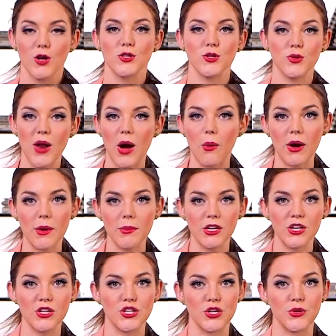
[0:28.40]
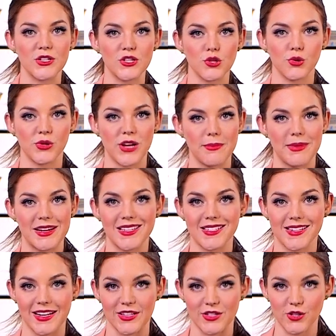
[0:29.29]
So now what I'm gonna do is create my
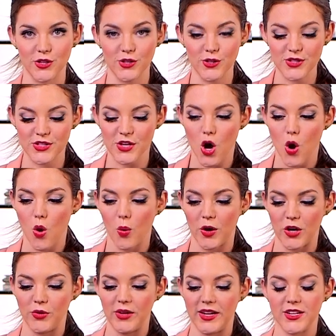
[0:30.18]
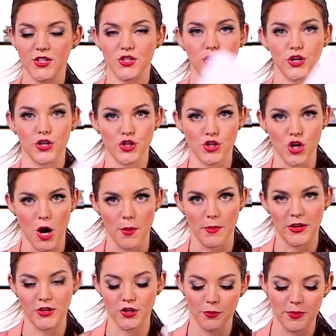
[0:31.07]
stencils. What you need is your
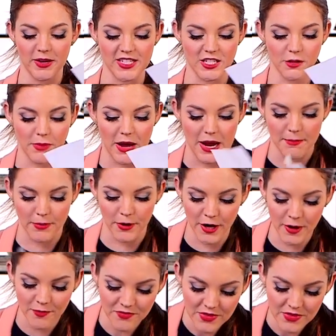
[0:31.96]
Sharpie and your piece of paper.